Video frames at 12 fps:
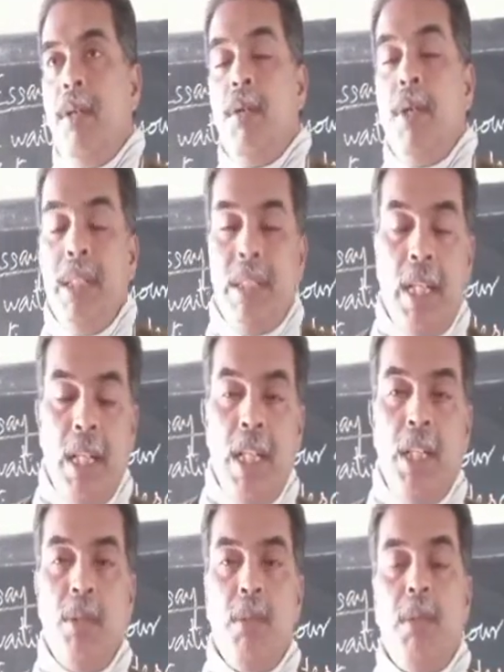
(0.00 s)
only
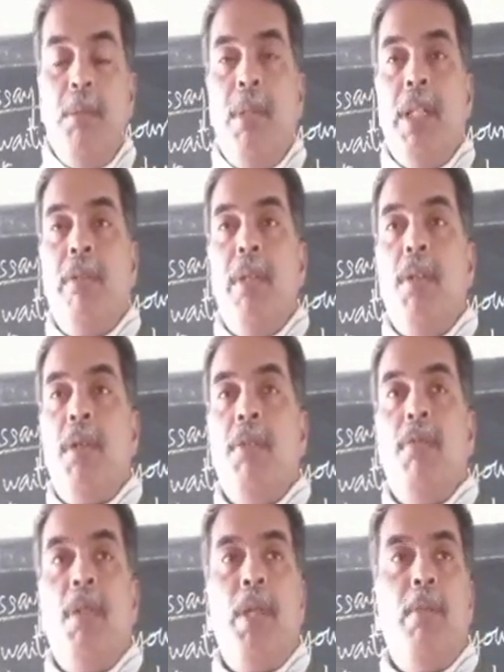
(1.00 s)
suddenly you remember you were
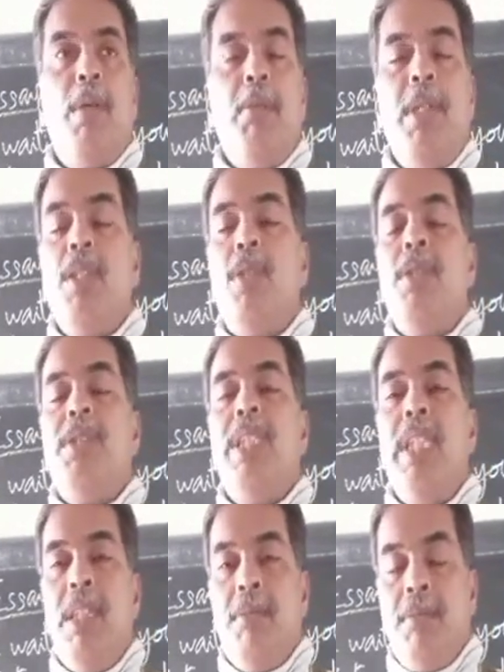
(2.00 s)
looking for your mommy, you're not
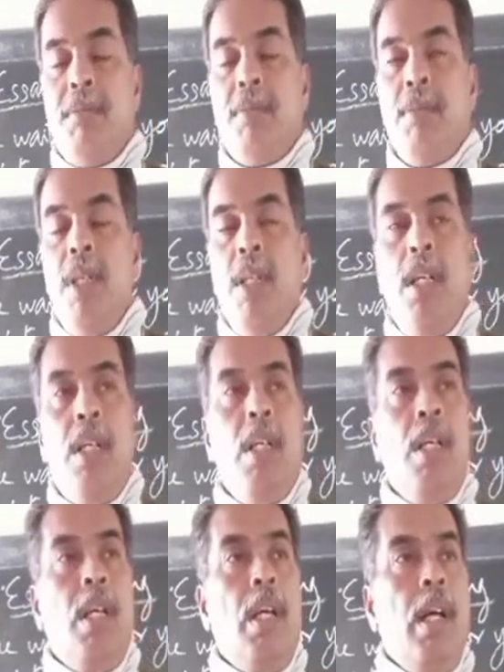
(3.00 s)
seeing,
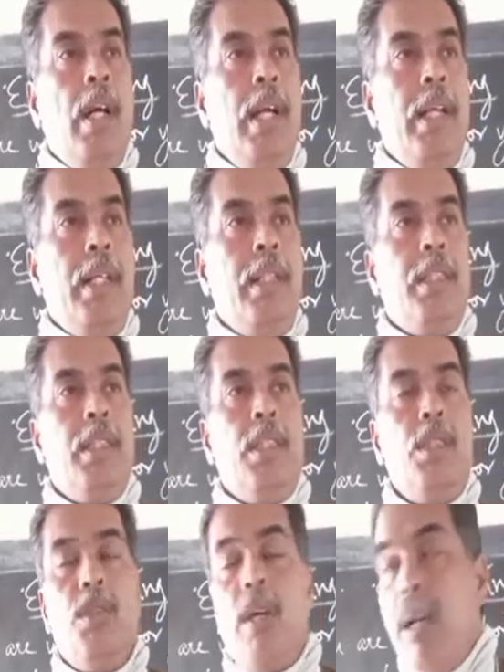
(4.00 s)
and
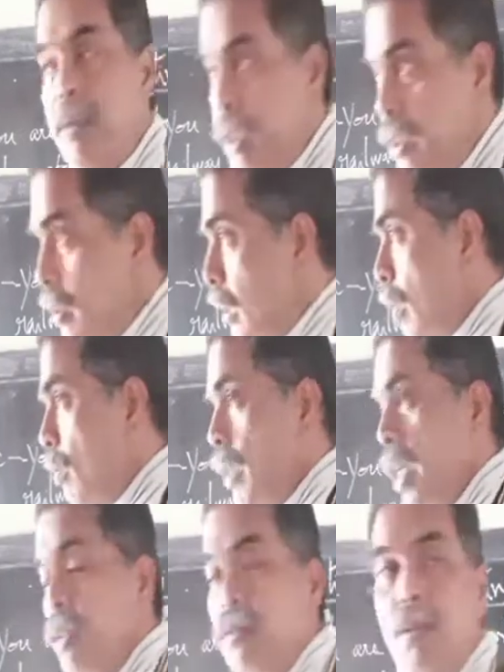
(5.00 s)
you have a thorough
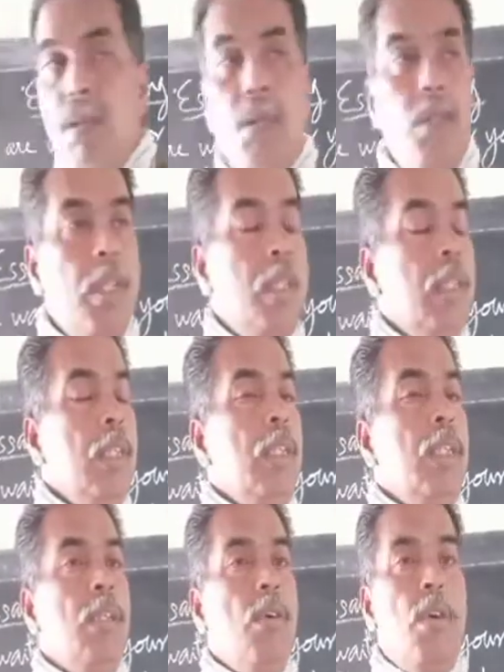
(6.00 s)
careful look
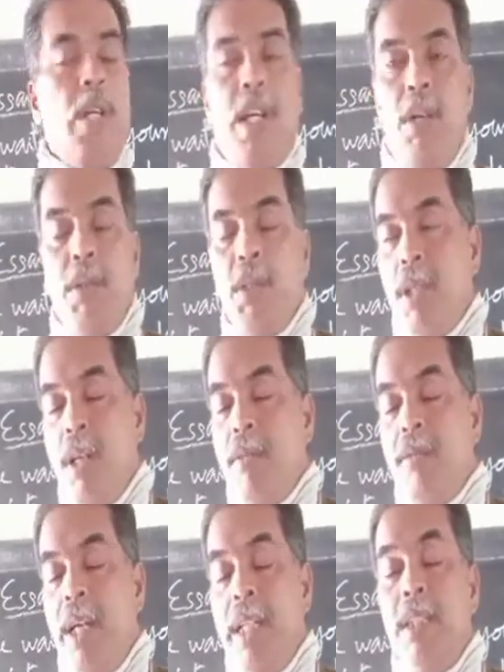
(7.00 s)
all around, you
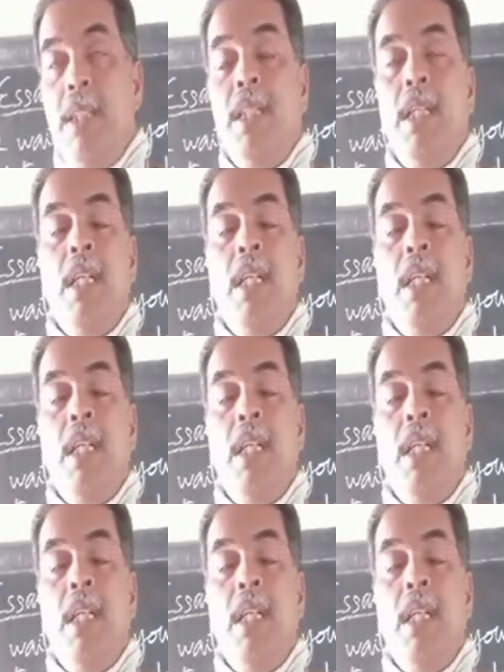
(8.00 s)
cannot find.